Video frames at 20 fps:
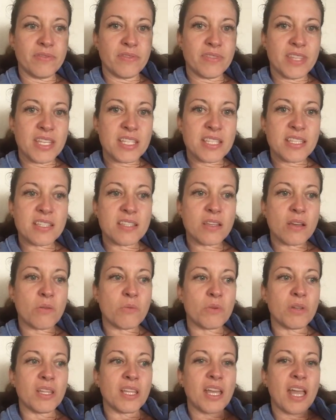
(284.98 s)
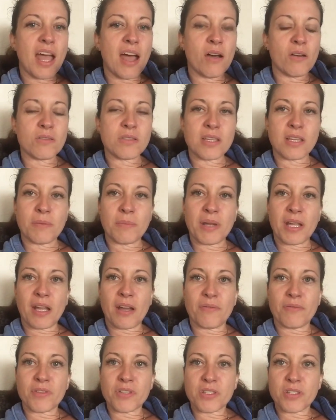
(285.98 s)
this is all really outside of my
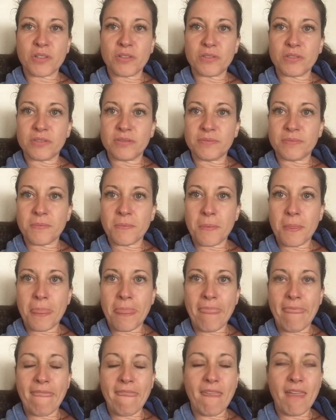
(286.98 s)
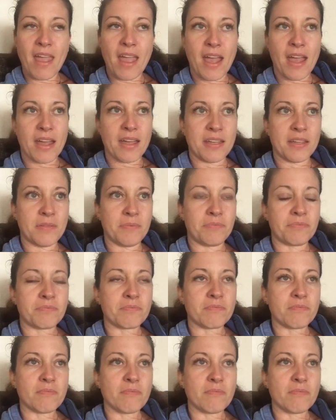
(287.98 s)
comfort zone. And